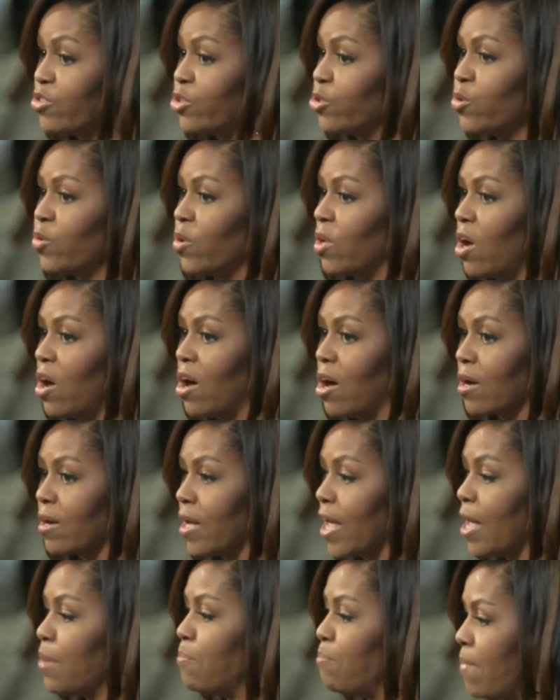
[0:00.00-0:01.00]
too
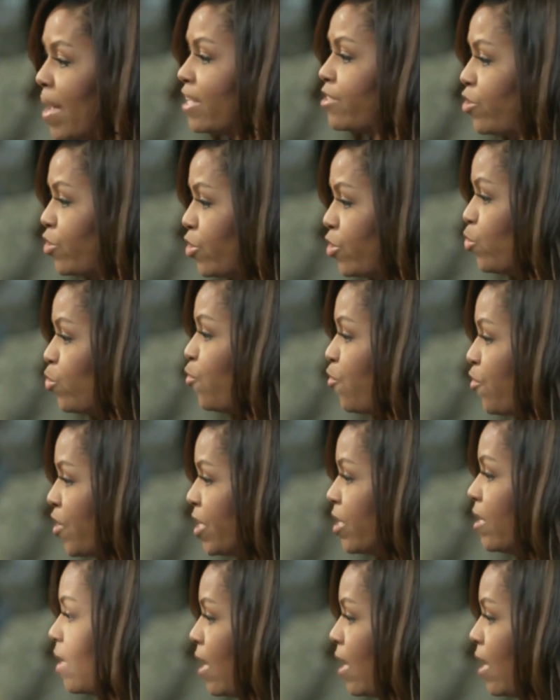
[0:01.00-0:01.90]
long, and makes you feel